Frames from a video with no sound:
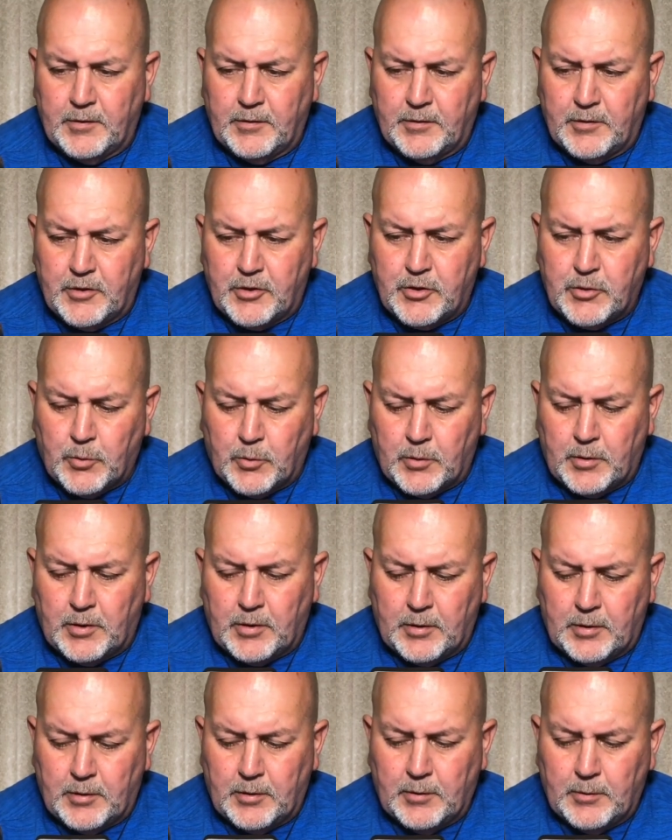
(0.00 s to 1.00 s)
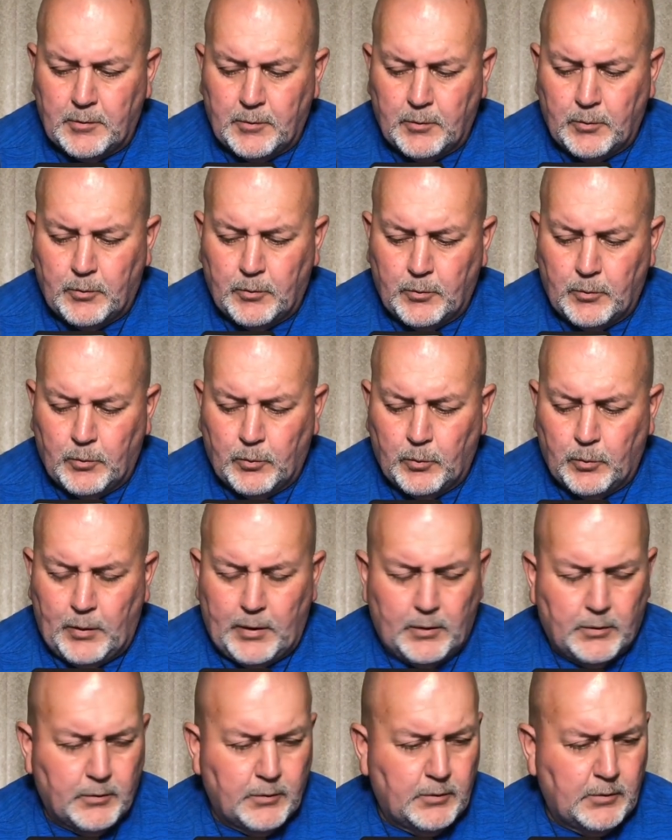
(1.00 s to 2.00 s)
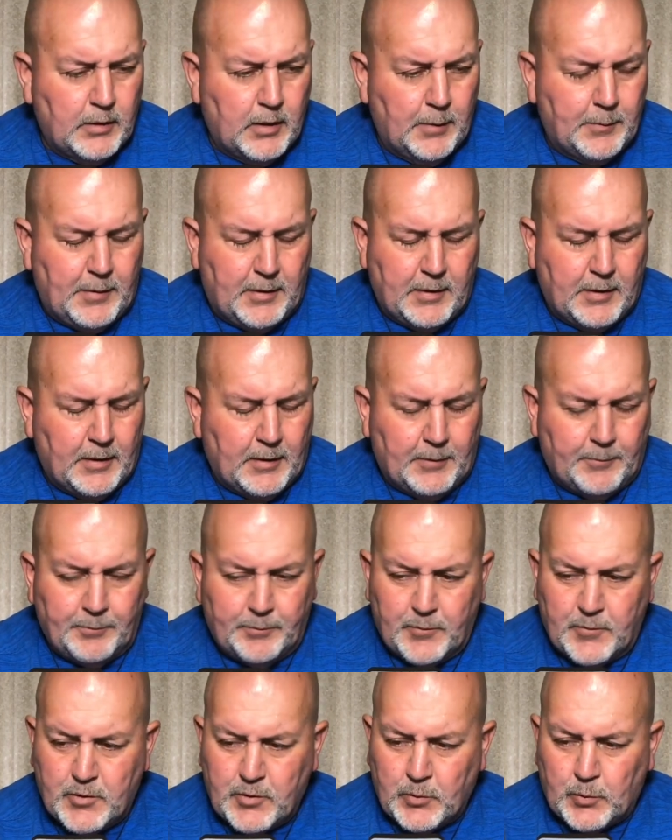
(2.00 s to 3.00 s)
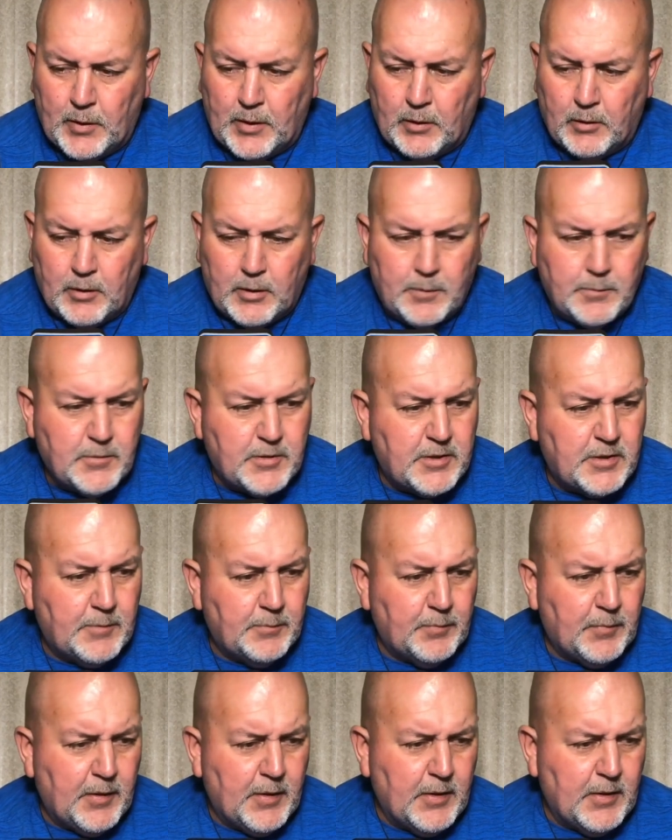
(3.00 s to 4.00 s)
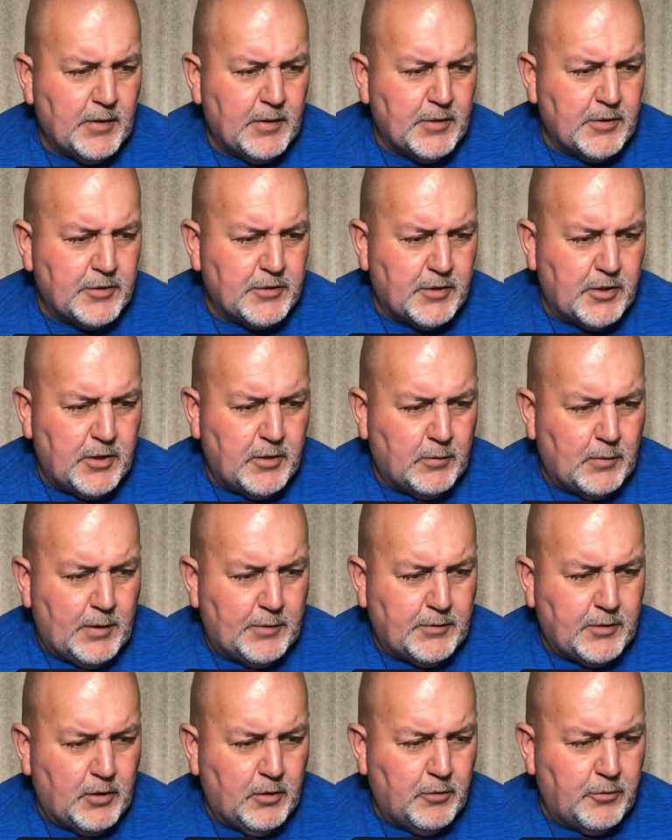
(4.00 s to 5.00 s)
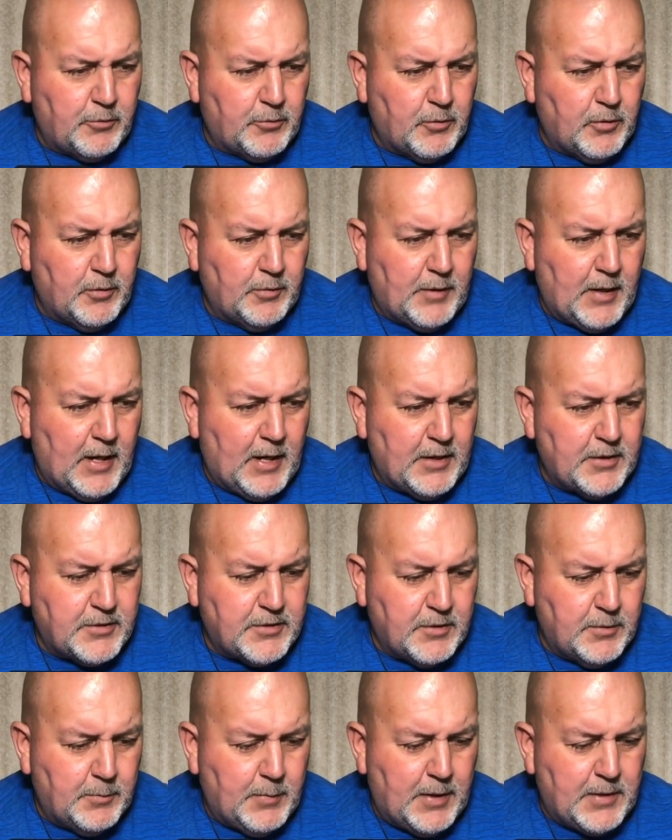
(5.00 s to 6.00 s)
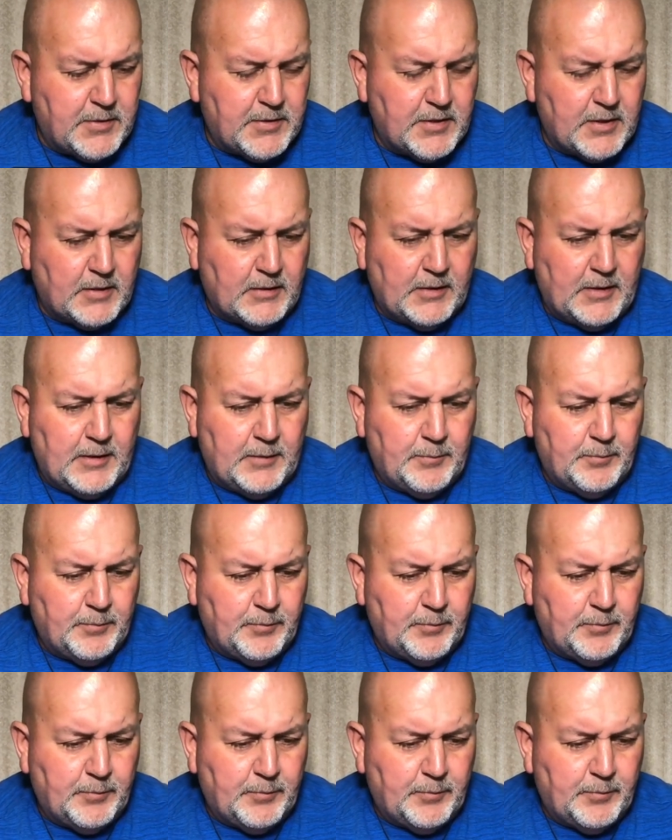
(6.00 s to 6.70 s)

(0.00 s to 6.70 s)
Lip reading: shorter wheel, swing arms, so you don't have to go through all that. So basically,